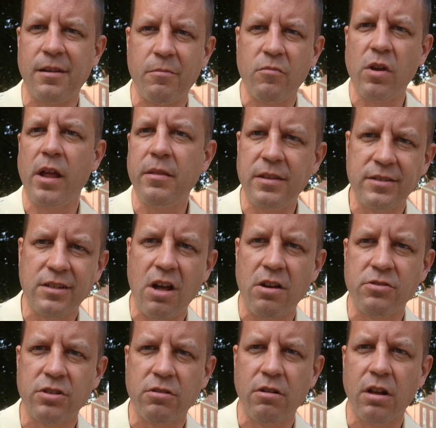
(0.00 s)
I'm in this
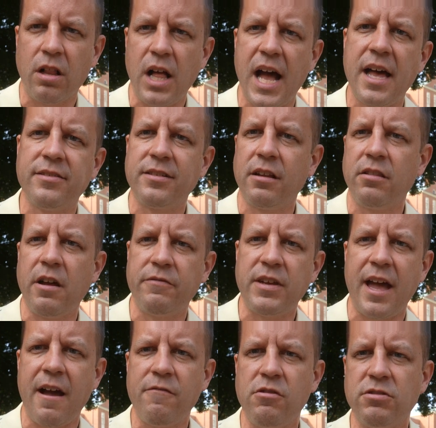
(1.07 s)
college career class, and I'd love
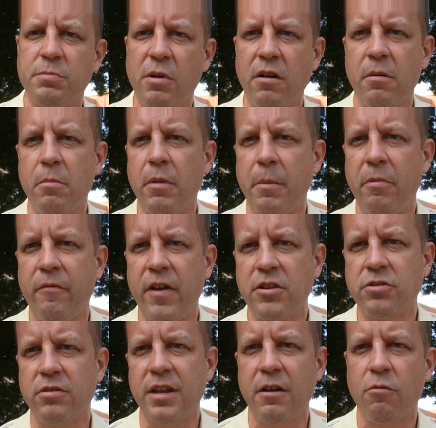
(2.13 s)
to have you as part of my
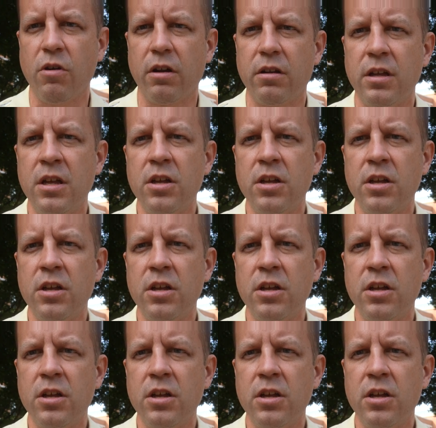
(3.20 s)
professional network